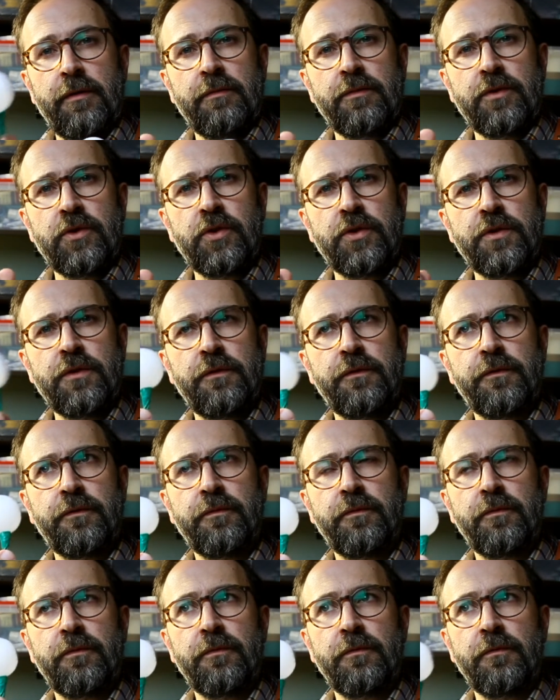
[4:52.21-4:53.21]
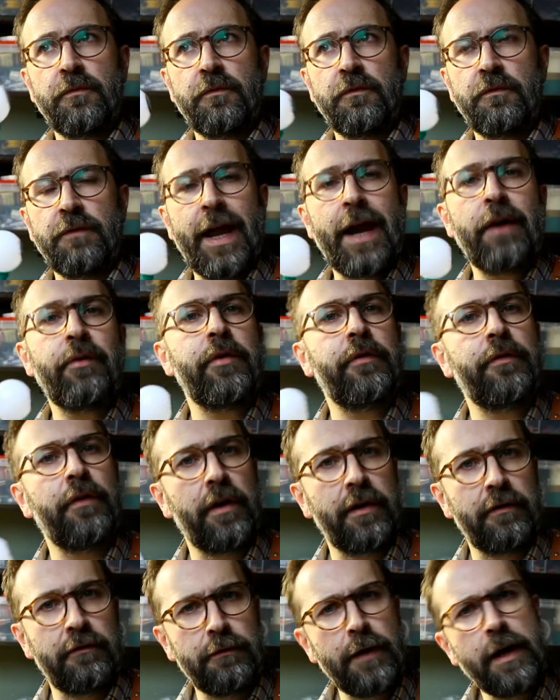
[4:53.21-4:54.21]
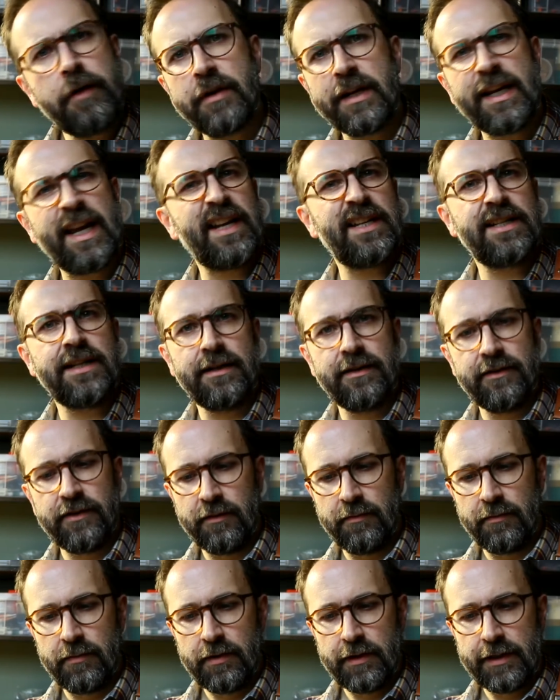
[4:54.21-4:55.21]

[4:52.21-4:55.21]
sort of variegated them.